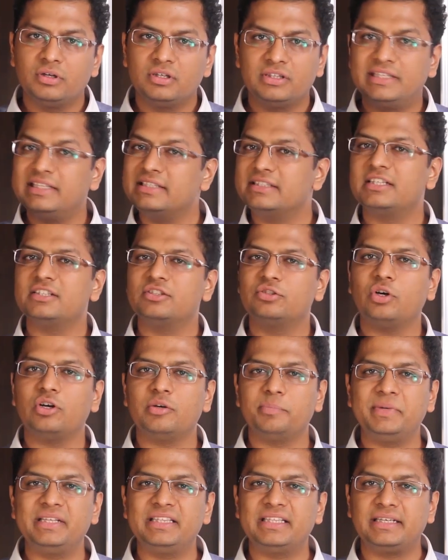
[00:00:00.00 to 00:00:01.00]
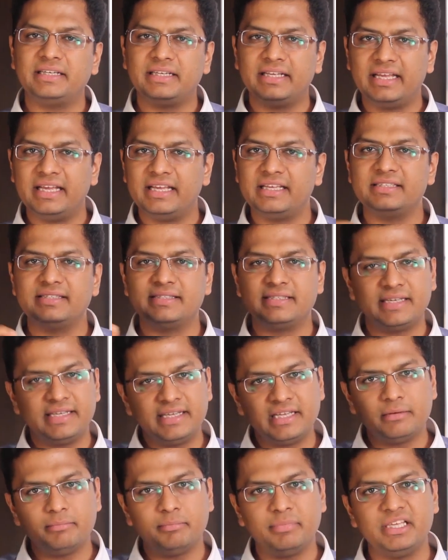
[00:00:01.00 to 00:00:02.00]
This does not mean that A is
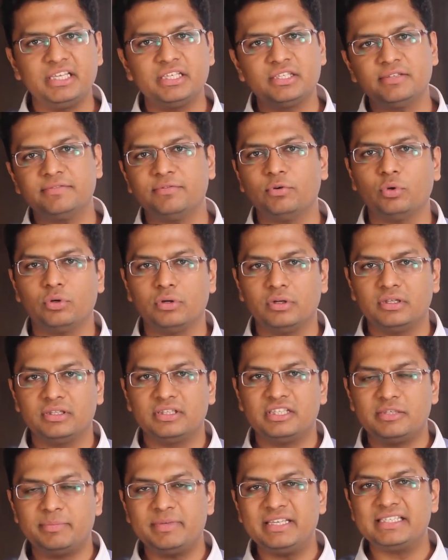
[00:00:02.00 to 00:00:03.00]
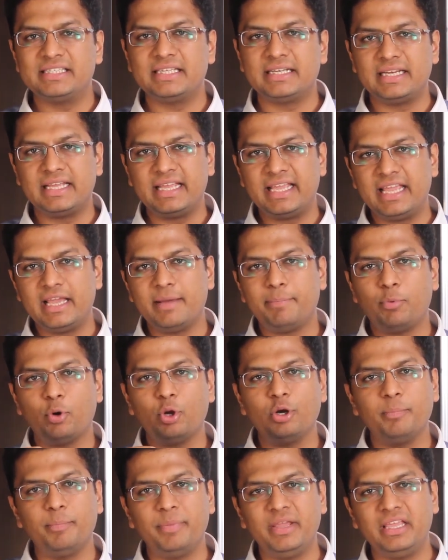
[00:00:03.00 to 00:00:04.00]
3 and B is 4. This means that A
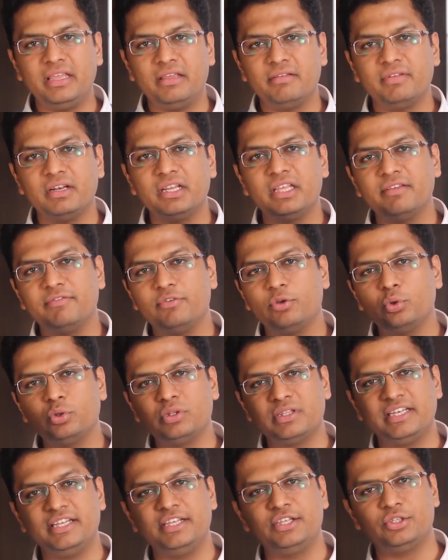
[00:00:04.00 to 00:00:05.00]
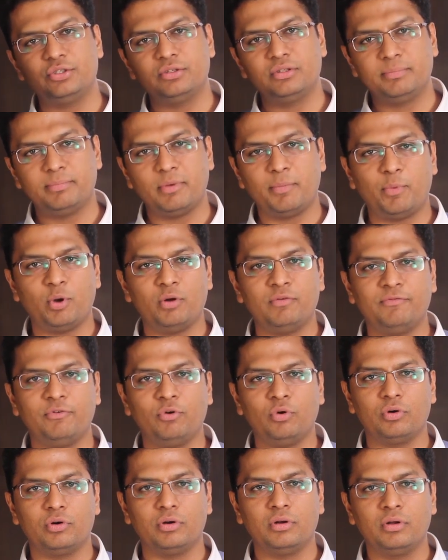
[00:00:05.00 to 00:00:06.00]
upon B will give you 3 upon
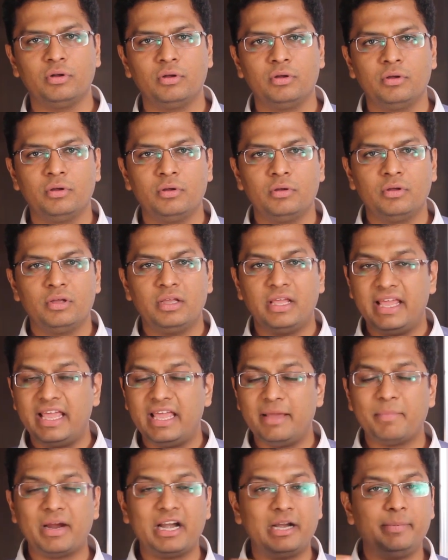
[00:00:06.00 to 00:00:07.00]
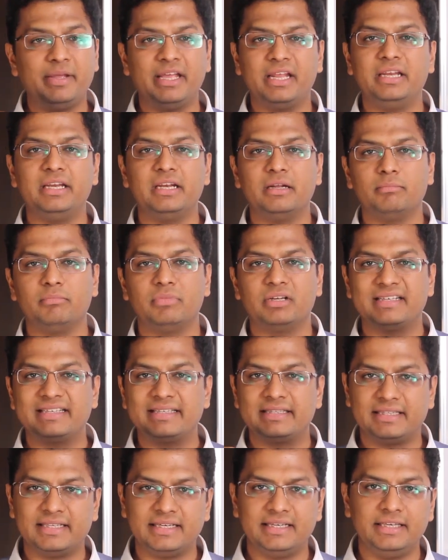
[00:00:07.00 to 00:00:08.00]
4. A might be any number,
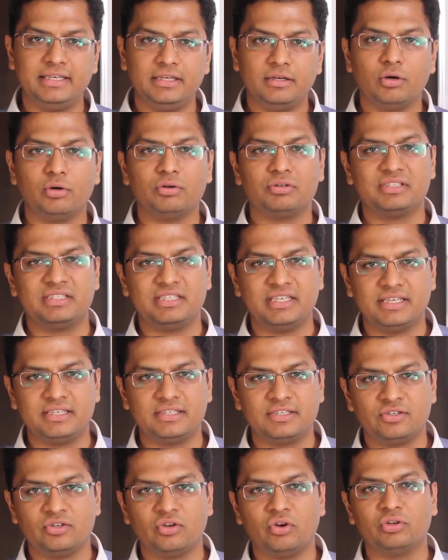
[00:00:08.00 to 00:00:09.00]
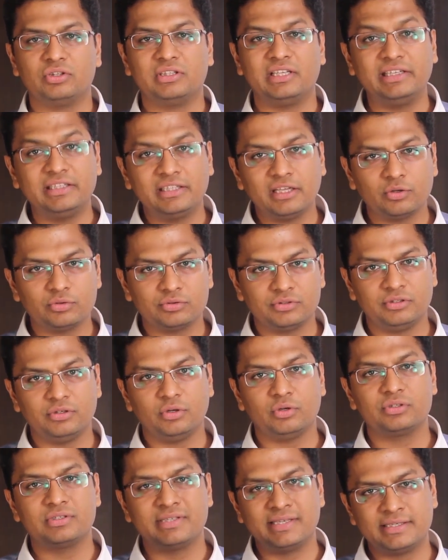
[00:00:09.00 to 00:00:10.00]
3 or 6 or 3000
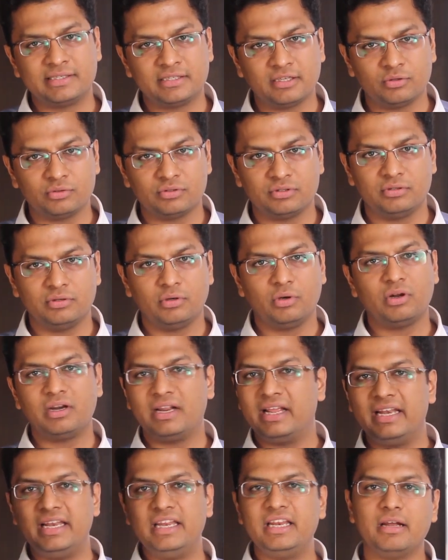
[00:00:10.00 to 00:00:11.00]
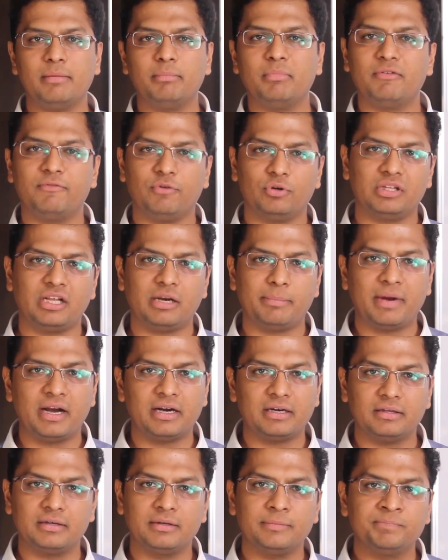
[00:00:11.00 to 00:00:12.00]
or 6000 or any number for that
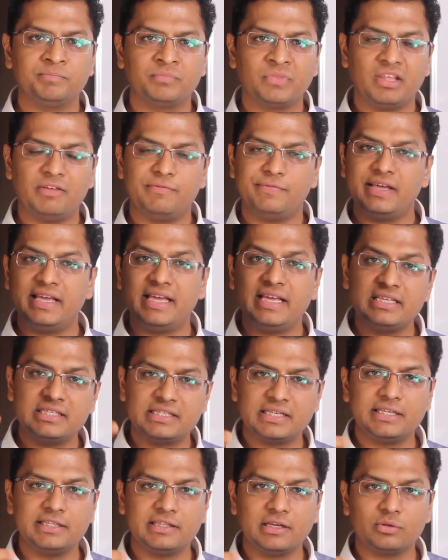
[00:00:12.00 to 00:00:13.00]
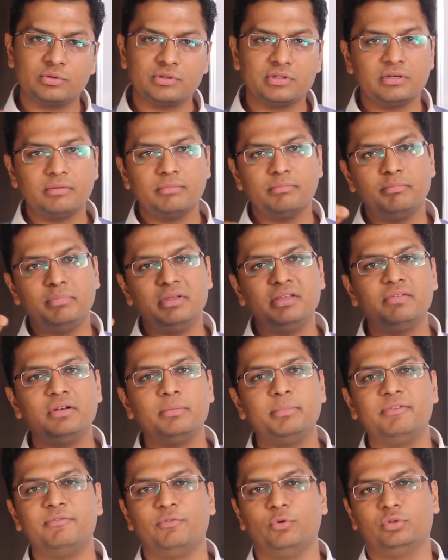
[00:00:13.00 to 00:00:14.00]
matter. If A is 3000, B will
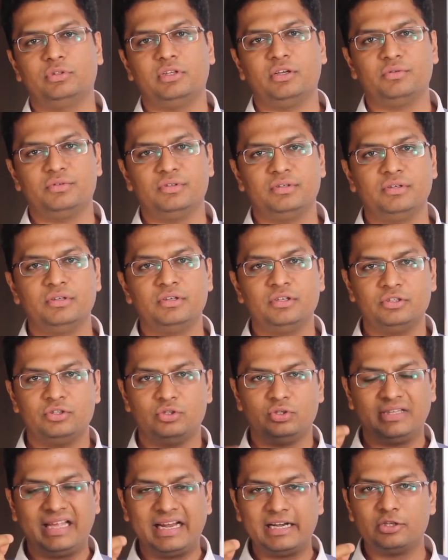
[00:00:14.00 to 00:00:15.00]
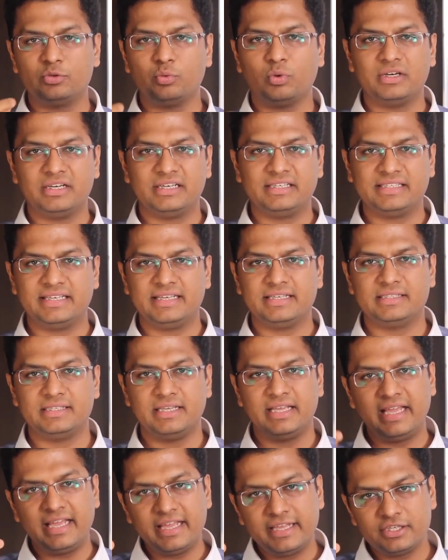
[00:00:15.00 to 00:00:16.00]
be 4000. So that is what it says.
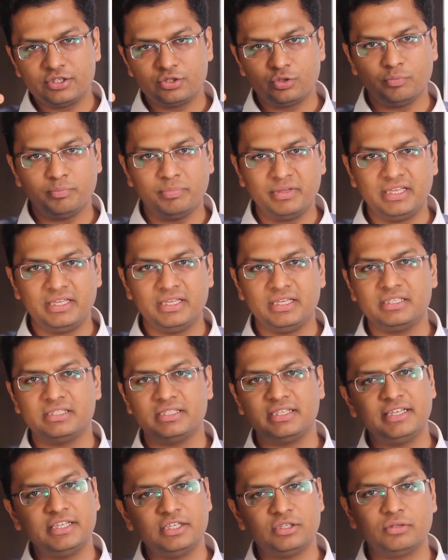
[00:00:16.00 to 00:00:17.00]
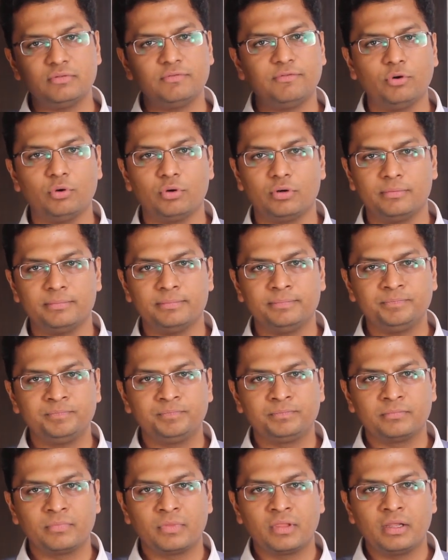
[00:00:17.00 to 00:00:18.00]
A is to B is 3 is to 4.
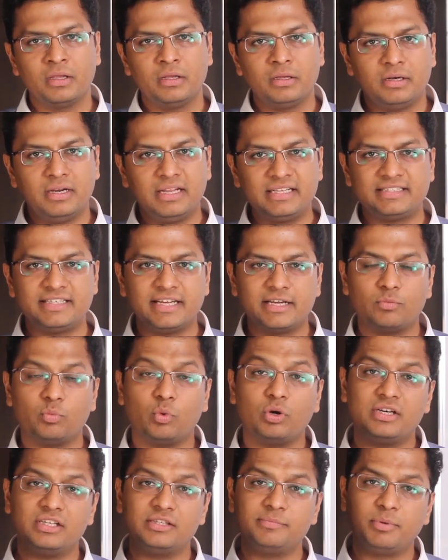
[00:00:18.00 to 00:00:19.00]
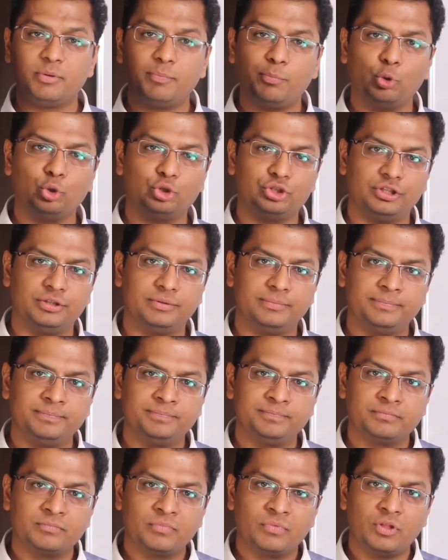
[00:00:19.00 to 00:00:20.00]
Let's take what is proportion.
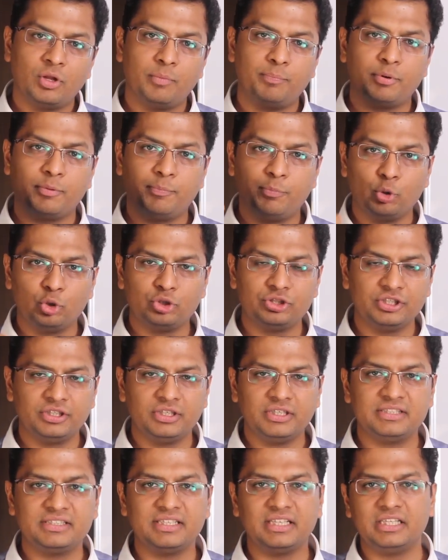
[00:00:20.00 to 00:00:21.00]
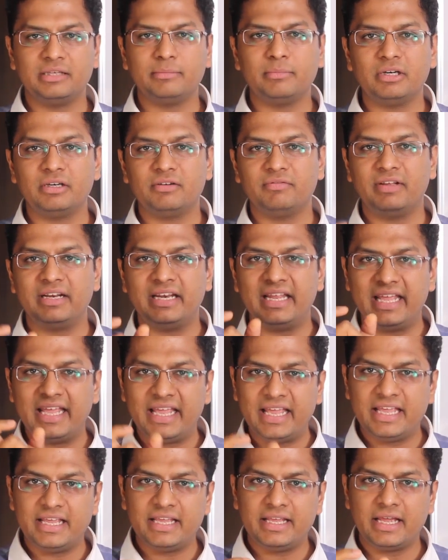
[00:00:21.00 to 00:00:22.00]
Now, proportion is nothing but when
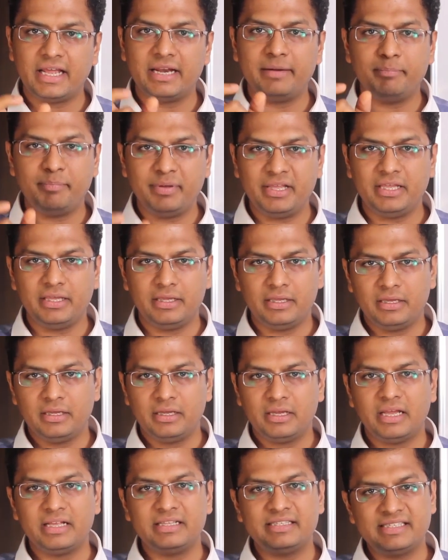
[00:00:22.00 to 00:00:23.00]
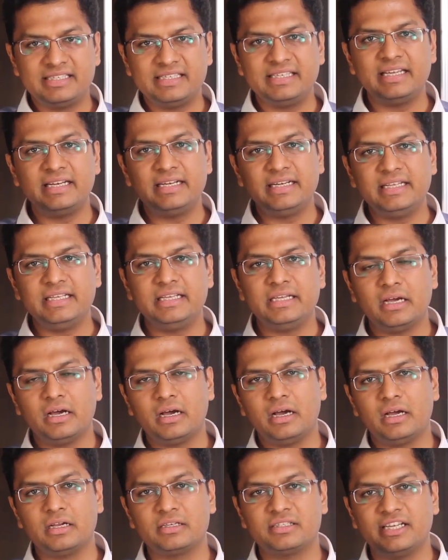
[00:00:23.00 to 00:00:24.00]
A and B and C and D
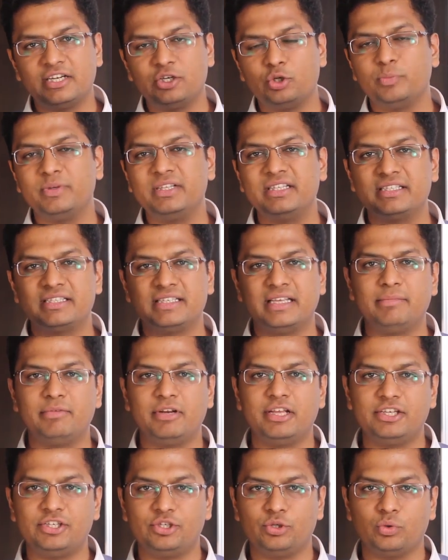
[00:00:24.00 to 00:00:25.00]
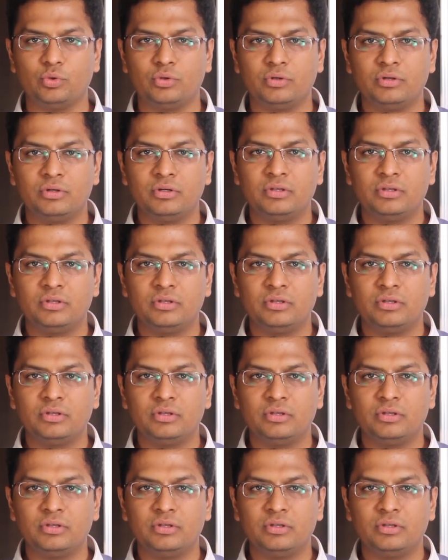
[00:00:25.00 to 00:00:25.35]
are said to be in the same ratio.